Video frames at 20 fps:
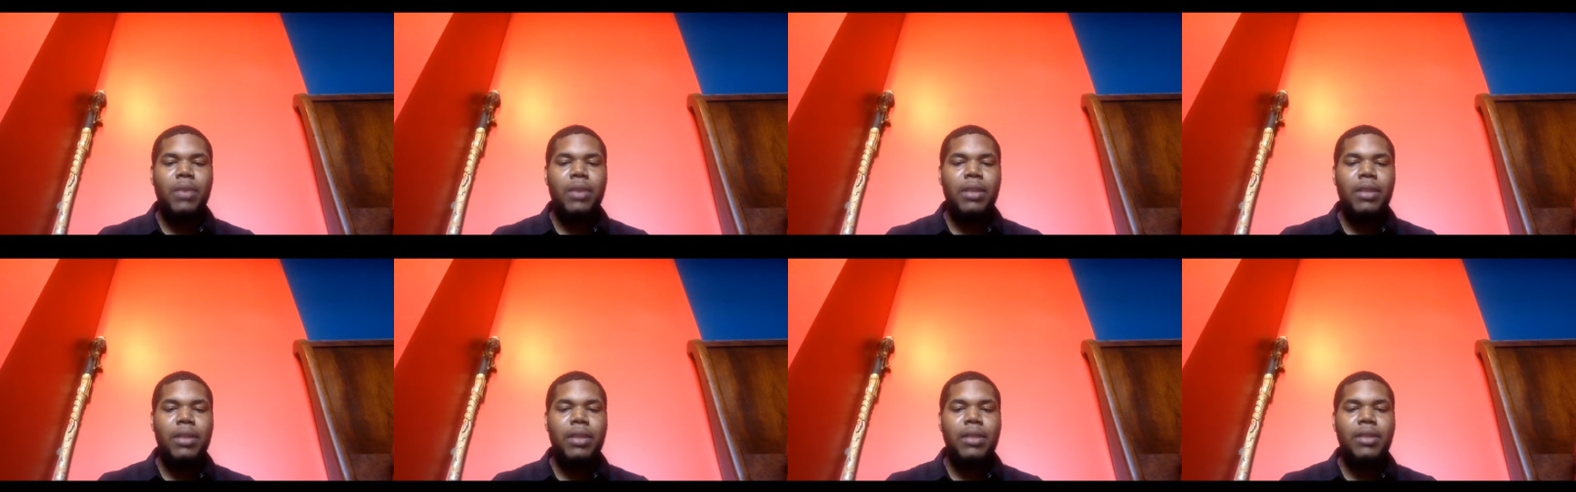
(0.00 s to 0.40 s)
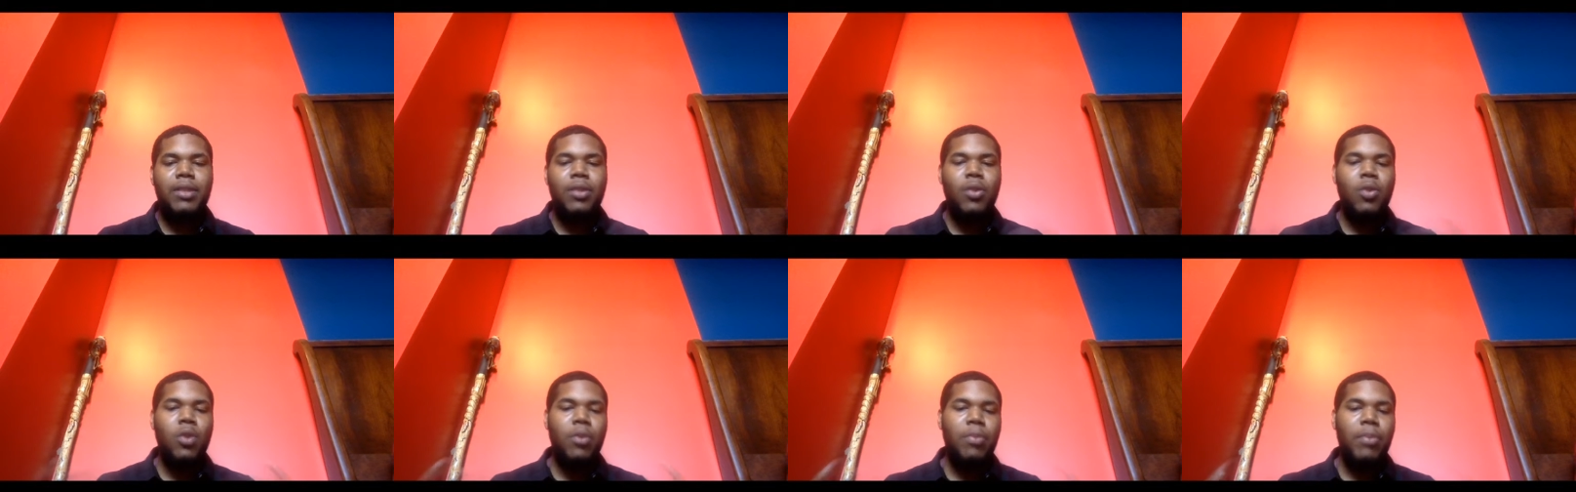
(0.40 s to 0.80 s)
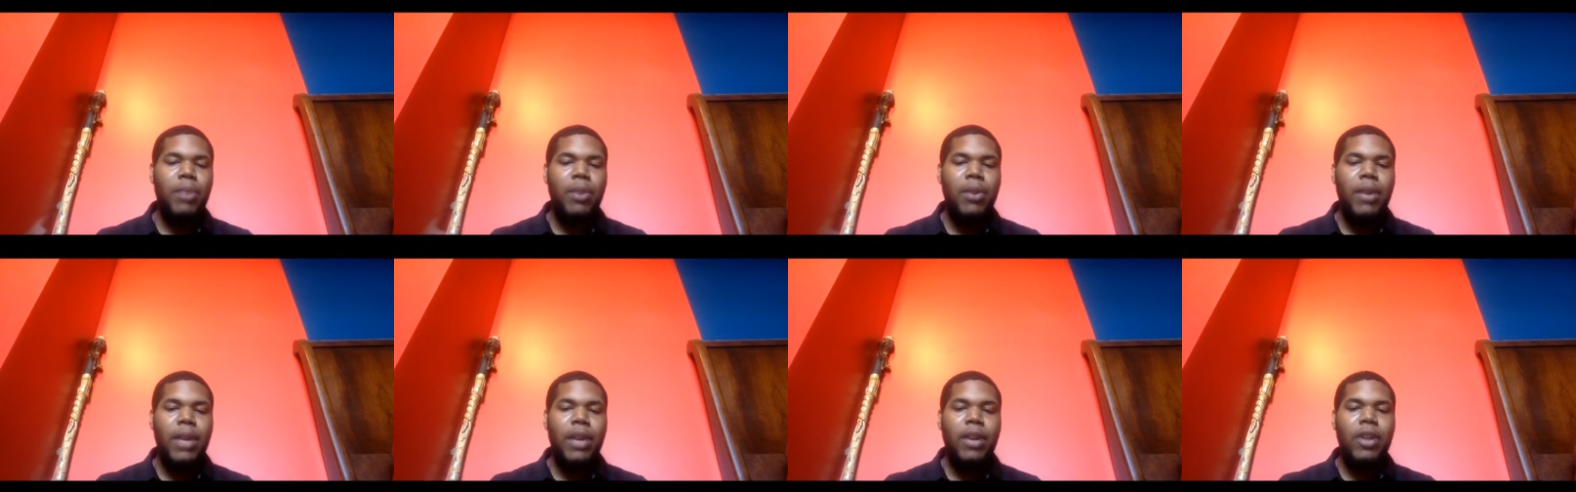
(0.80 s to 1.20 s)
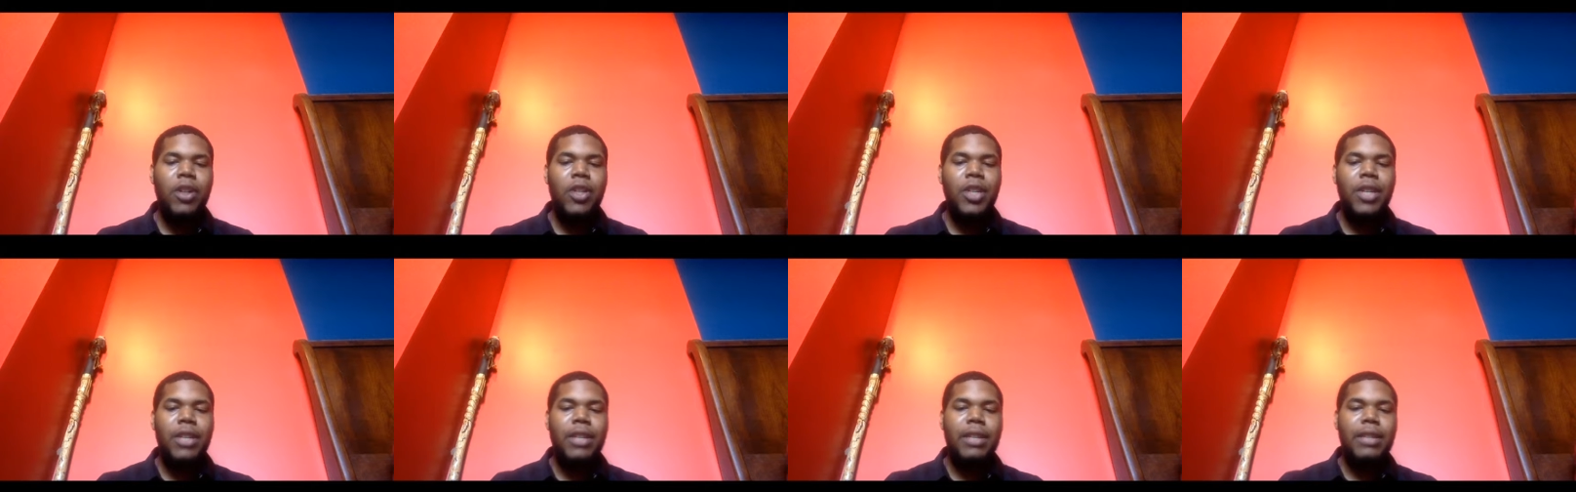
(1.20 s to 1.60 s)
with this Scorpio
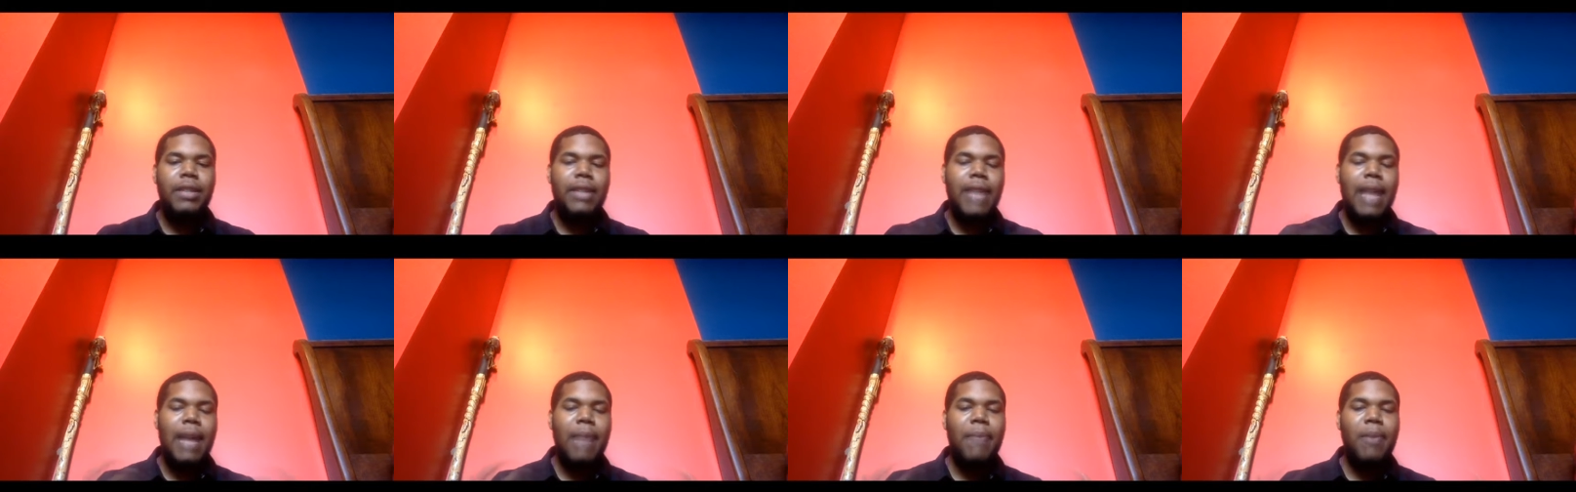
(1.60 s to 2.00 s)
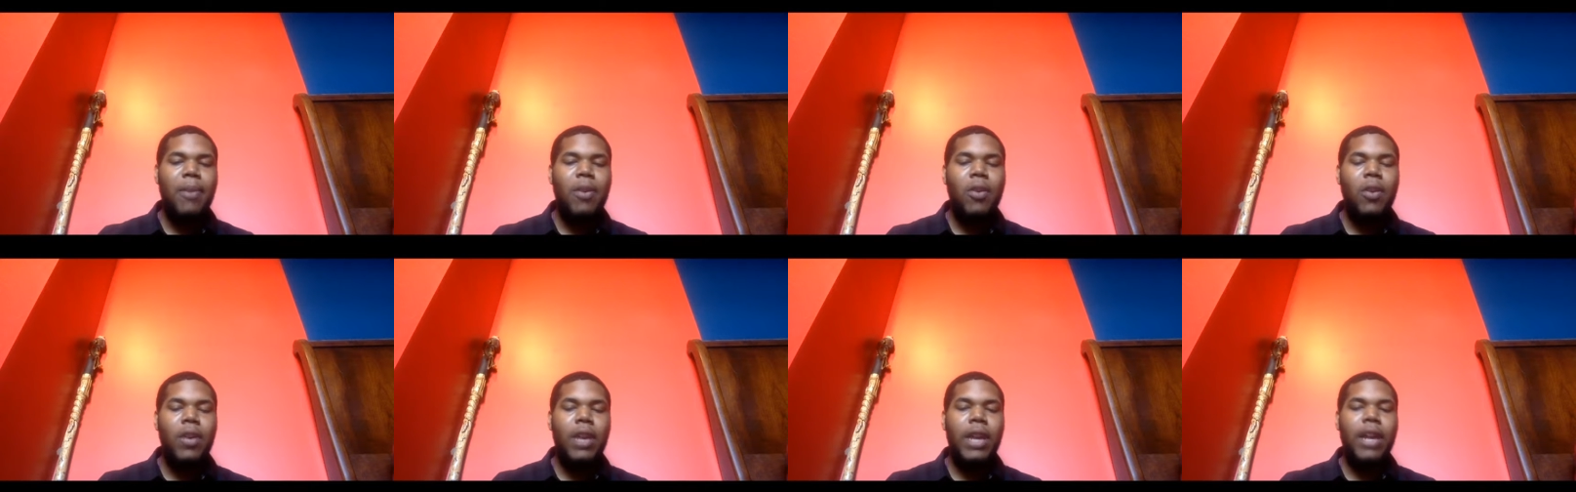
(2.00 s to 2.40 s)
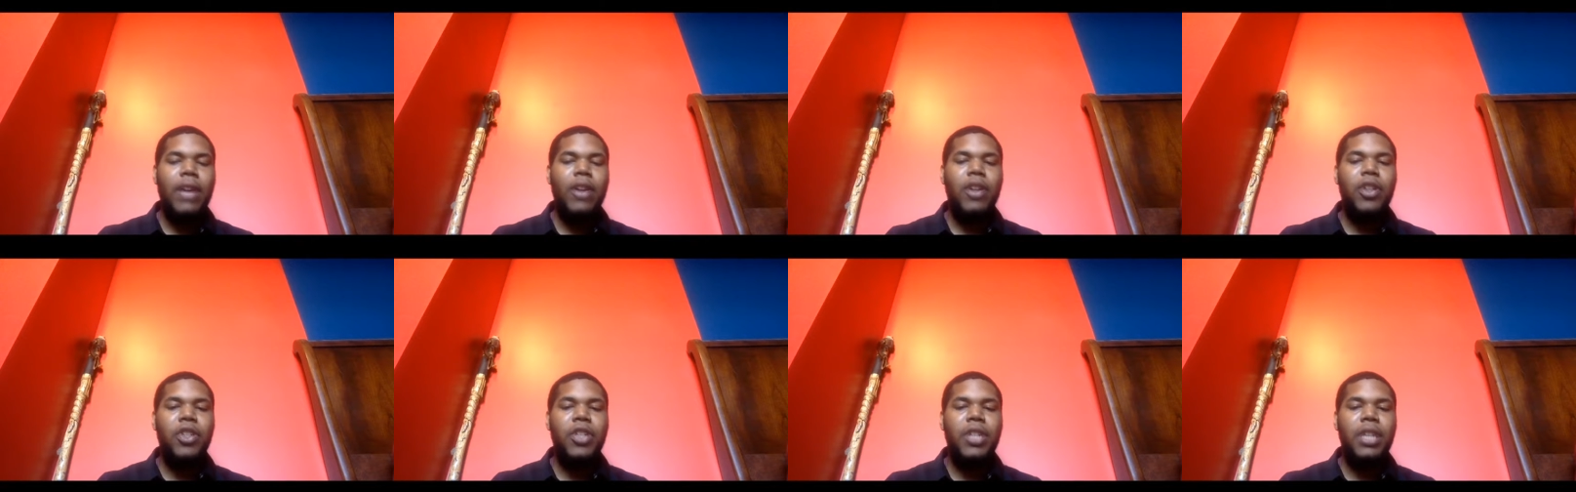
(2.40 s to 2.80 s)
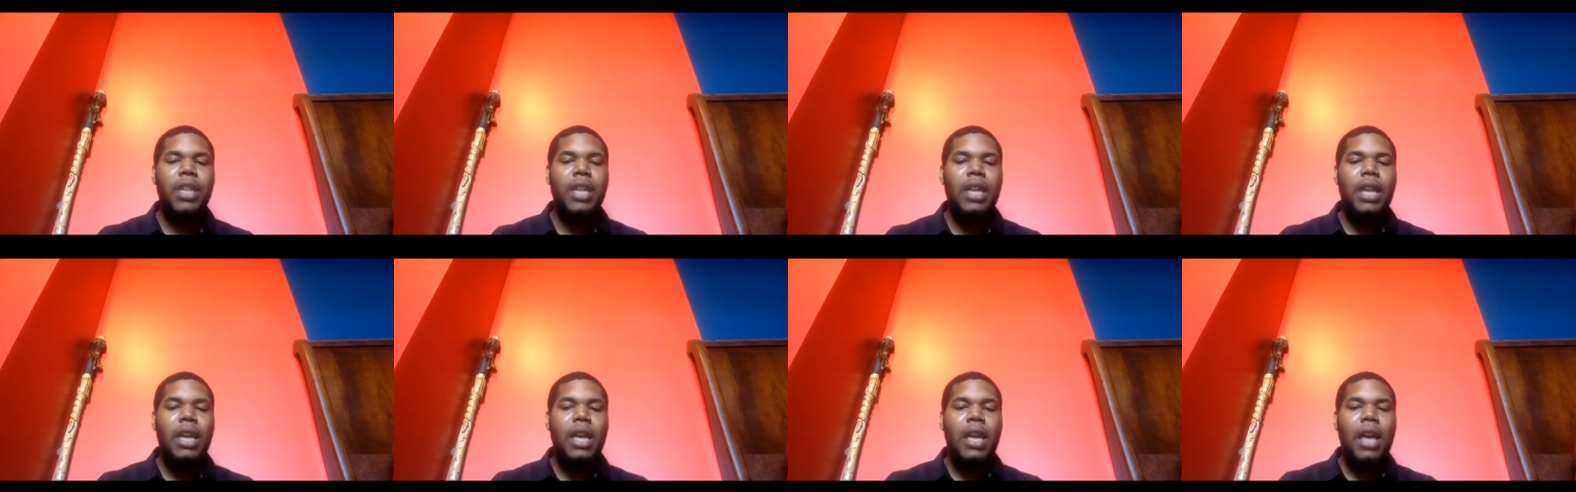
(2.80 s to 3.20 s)
energy and this Capricorn
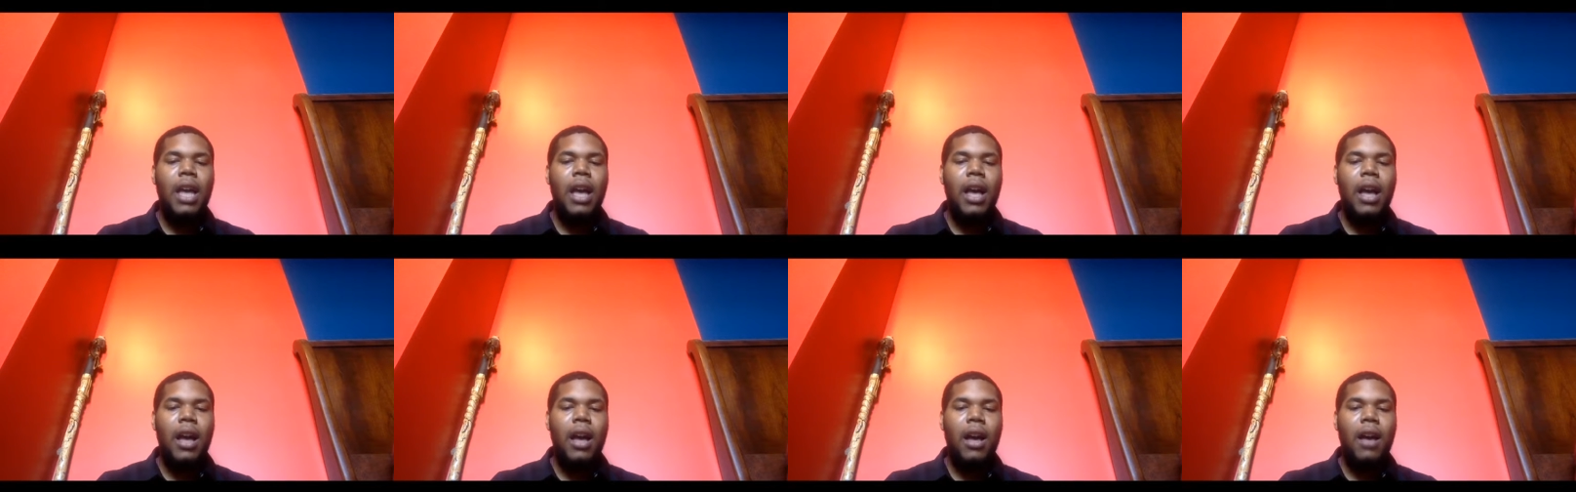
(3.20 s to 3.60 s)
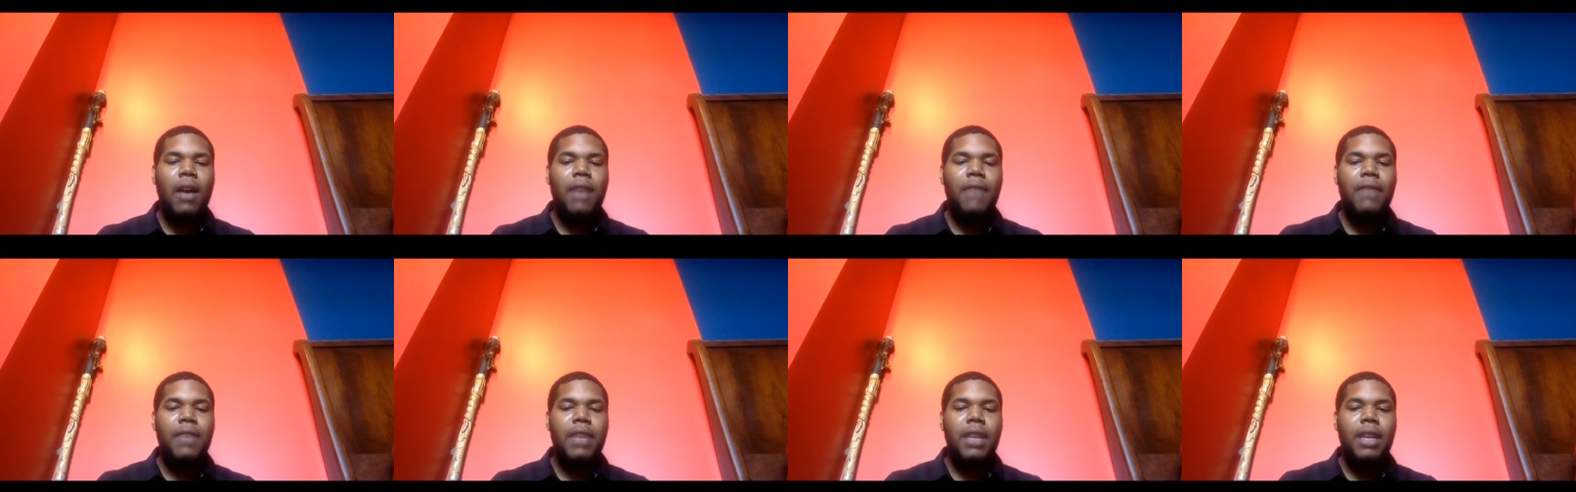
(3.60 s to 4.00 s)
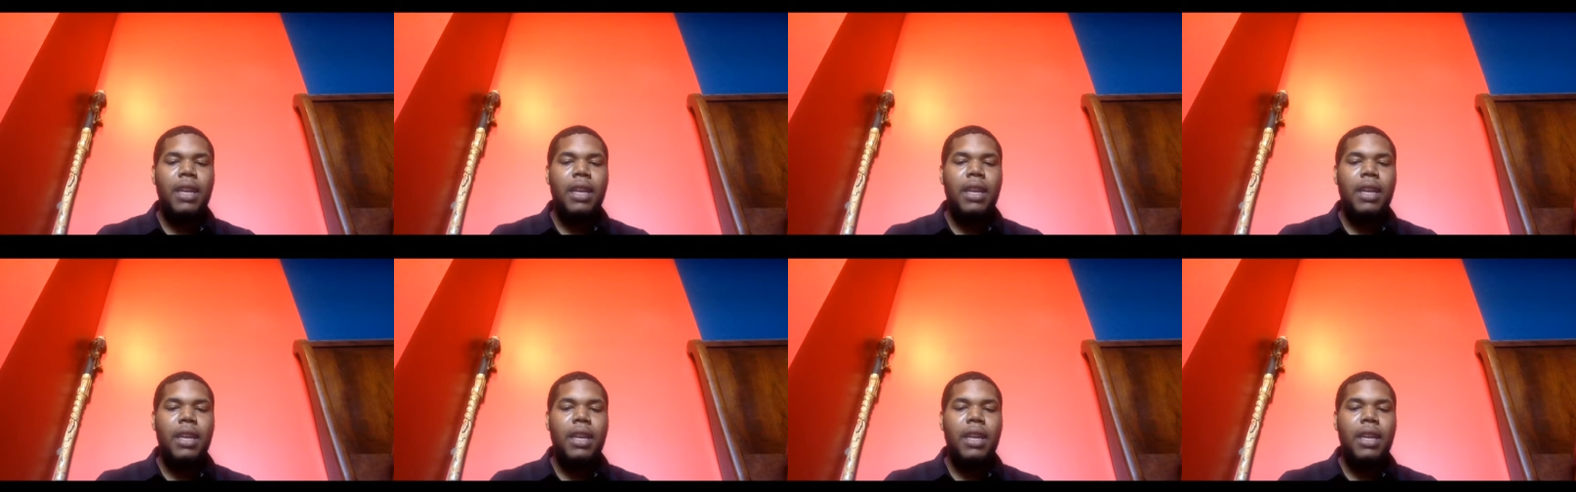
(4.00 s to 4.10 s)
energy of